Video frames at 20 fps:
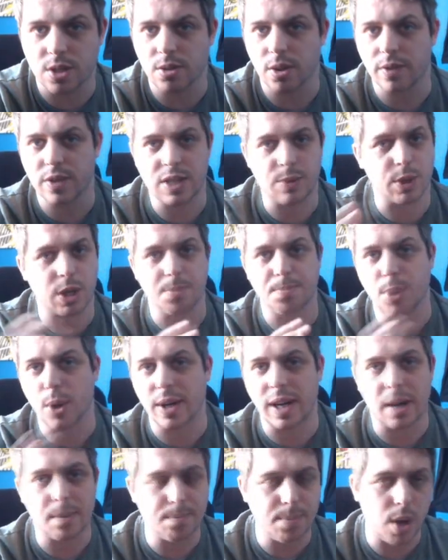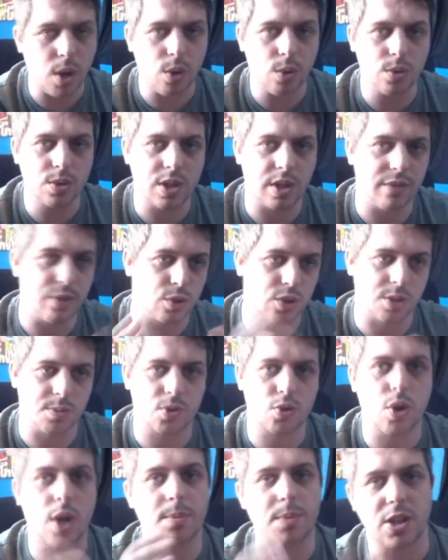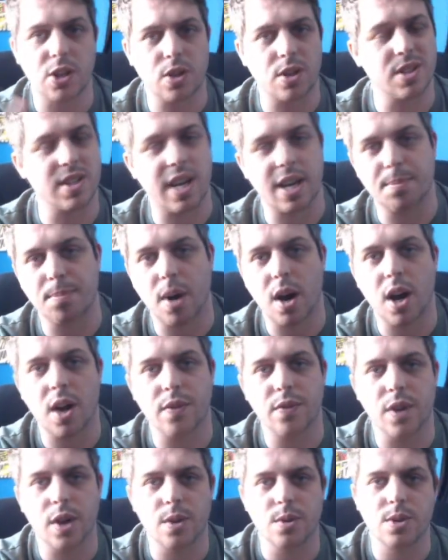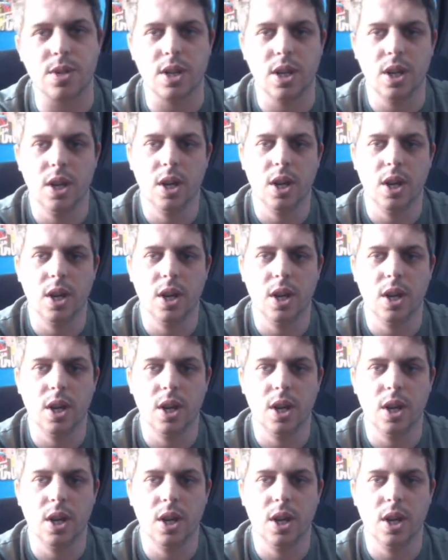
And obviously when I'm putting out polls, if you're subscribed, then you can take part in those.